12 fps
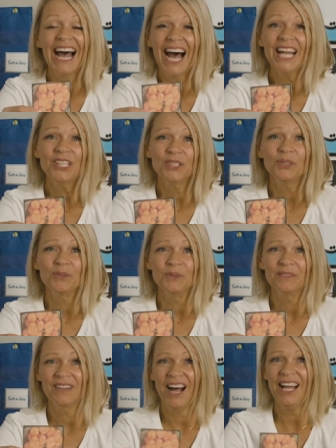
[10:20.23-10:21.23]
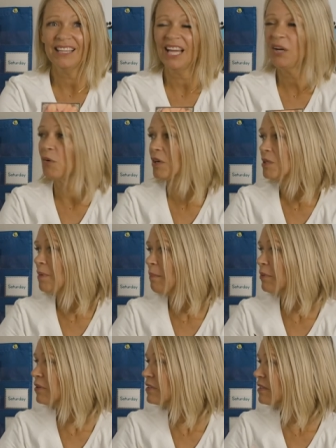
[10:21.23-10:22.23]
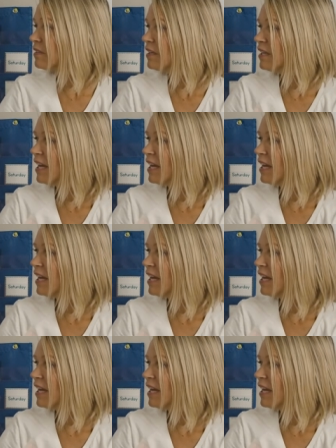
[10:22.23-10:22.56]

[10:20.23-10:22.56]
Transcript: I do. I like orange peppers.